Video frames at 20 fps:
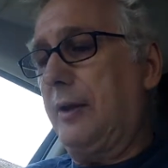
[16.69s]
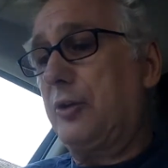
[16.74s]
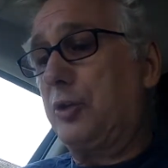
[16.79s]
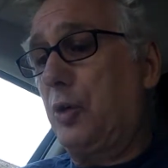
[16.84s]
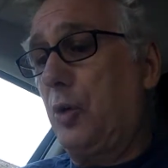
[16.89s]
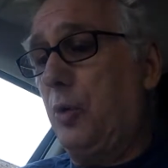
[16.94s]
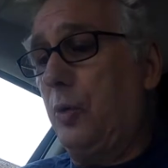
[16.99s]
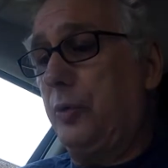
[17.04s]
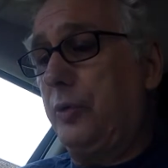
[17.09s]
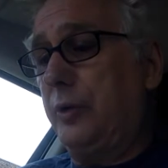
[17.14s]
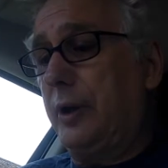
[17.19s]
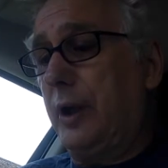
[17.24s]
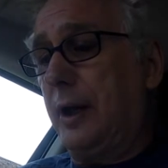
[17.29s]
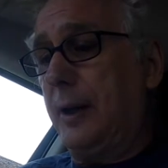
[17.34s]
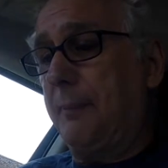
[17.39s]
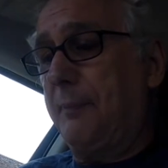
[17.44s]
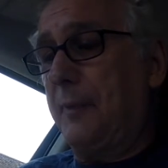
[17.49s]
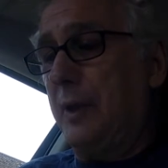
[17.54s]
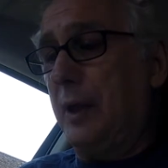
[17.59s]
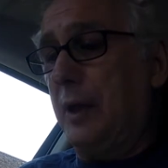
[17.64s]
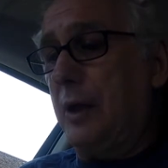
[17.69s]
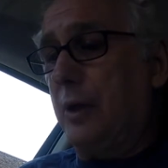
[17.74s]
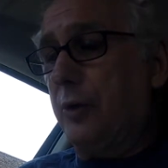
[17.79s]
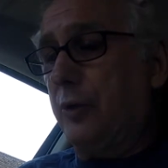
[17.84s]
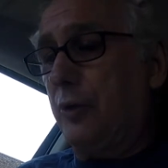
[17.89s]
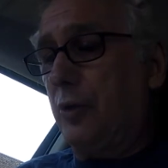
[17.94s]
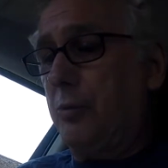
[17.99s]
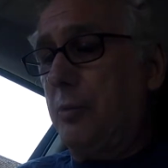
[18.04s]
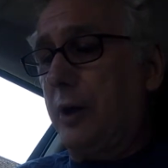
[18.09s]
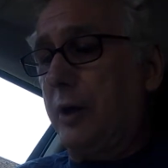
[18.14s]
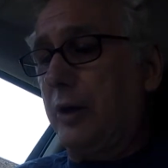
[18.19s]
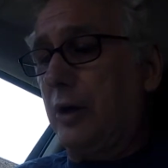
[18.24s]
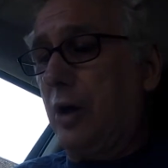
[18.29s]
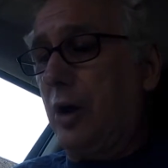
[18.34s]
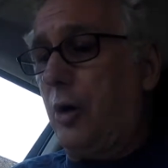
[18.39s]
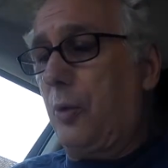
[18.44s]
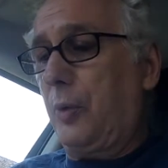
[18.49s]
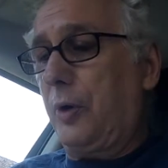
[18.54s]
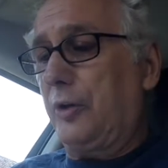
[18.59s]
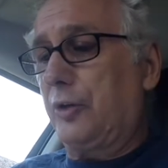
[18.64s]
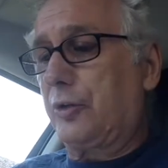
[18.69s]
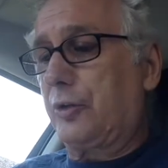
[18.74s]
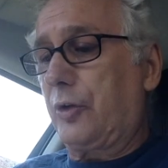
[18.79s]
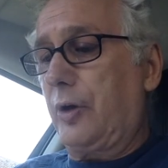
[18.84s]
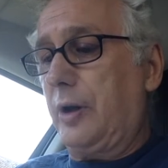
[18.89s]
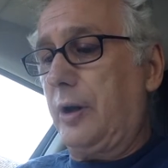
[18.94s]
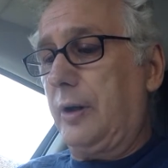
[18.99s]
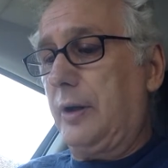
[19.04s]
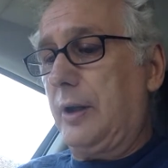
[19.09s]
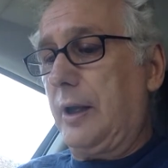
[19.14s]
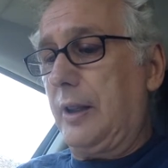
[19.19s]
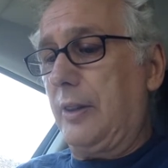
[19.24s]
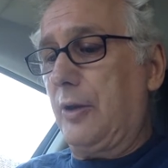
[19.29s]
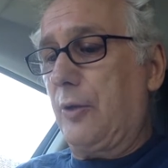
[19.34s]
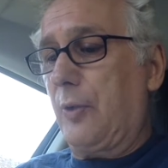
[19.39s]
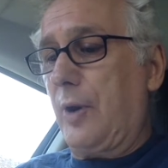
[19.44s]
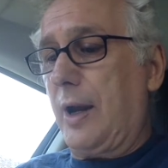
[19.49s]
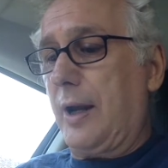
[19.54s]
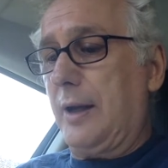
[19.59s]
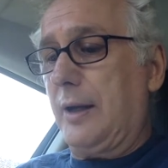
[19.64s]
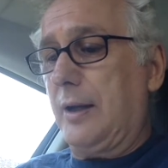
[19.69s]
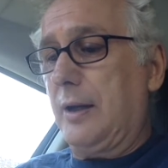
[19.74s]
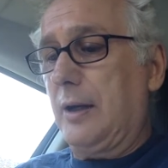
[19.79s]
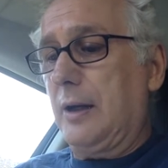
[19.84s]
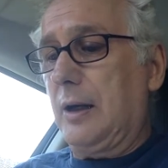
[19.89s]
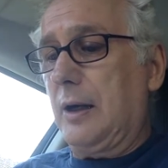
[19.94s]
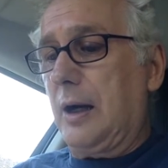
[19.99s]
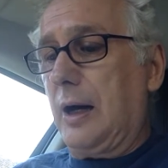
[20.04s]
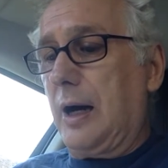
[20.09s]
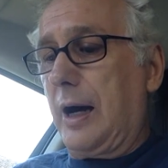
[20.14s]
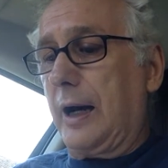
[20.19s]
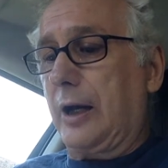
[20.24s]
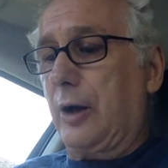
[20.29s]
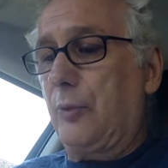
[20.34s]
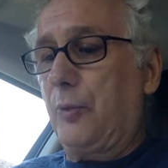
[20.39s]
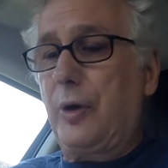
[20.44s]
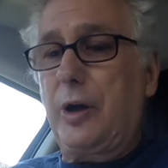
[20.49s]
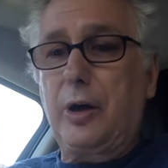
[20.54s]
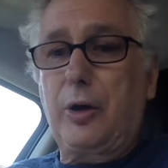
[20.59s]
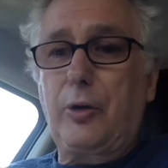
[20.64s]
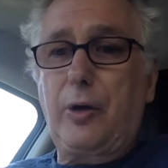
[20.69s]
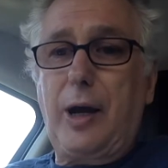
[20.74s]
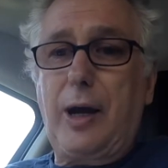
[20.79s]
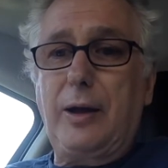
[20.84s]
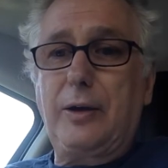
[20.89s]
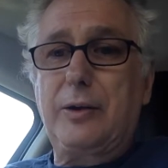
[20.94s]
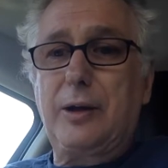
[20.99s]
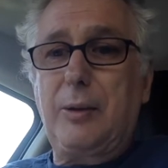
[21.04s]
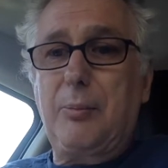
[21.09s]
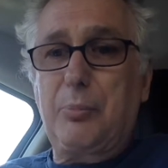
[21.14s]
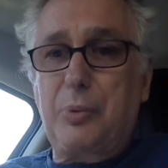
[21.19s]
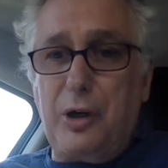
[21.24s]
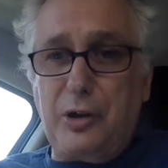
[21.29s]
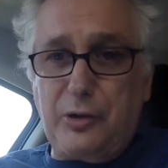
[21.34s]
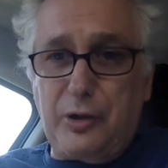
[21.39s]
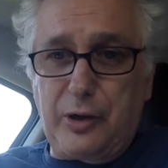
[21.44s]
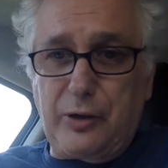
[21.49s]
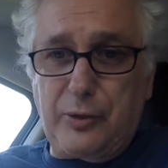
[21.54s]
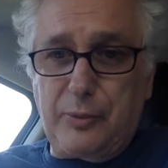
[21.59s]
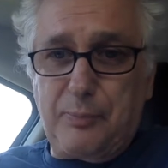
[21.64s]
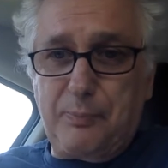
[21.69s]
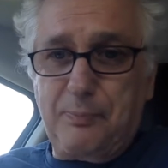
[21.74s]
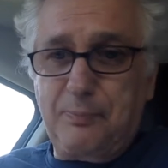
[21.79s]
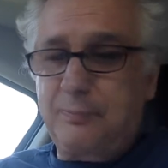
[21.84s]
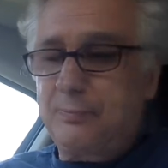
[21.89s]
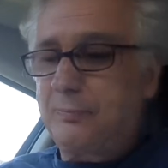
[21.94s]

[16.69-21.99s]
It's called Through My Car Windscreen in the Rain, I Can Recreate Impressionism.